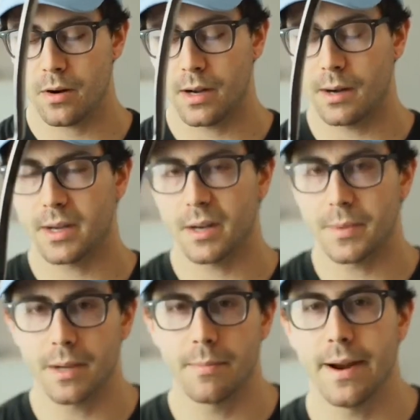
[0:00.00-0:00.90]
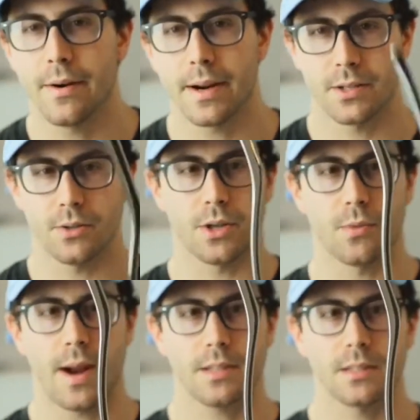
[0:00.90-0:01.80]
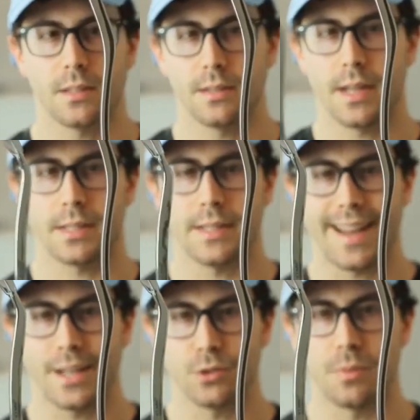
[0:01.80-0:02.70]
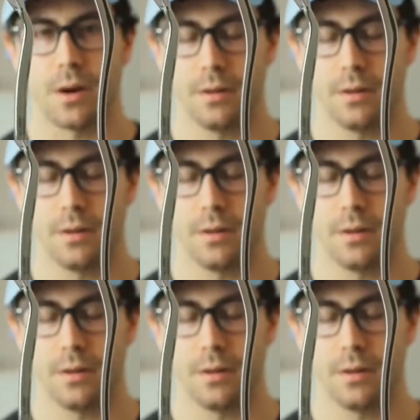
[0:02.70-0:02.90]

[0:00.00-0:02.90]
and I'm going to be comparing it to the Graston technique handlebar.